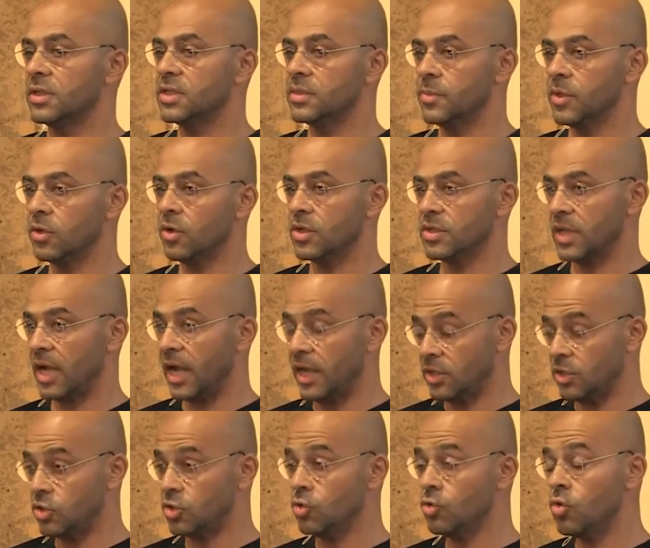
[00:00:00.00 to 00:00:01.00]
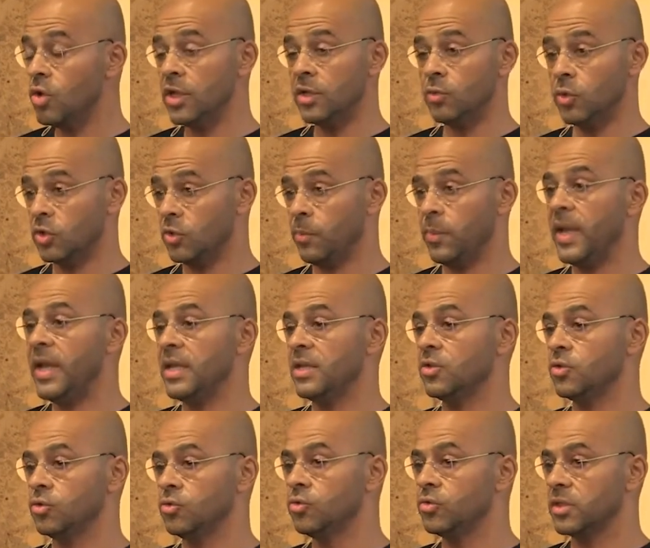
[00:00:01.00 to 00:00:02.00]
it's because I truly would pay
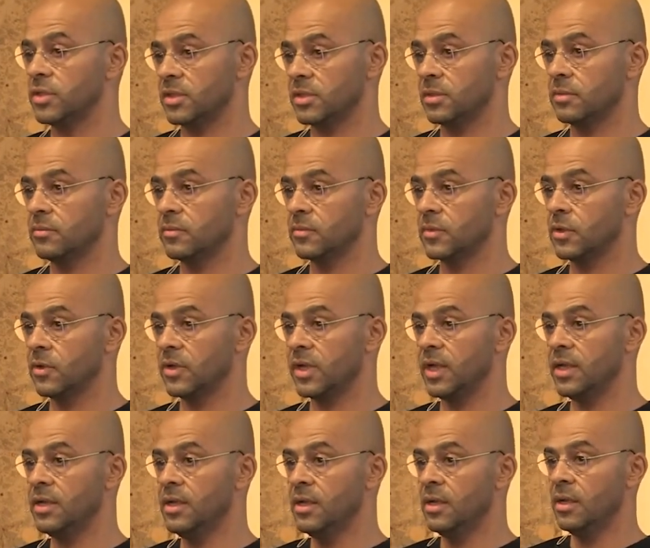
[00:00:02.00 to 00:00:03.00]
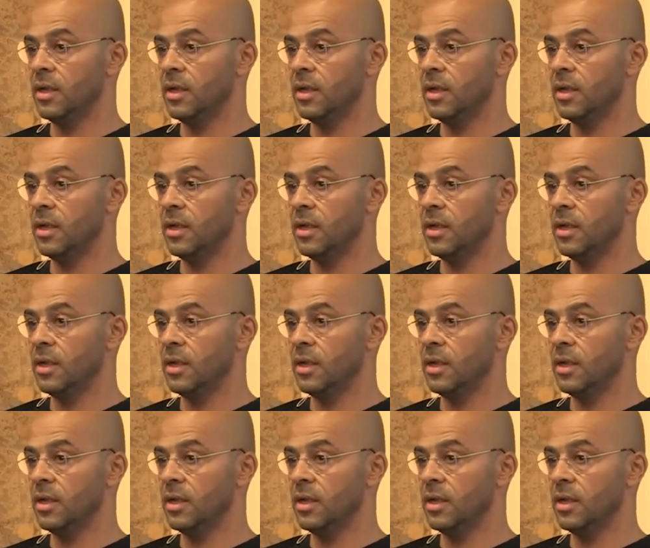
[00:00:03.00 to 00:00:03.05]
to do this, okay?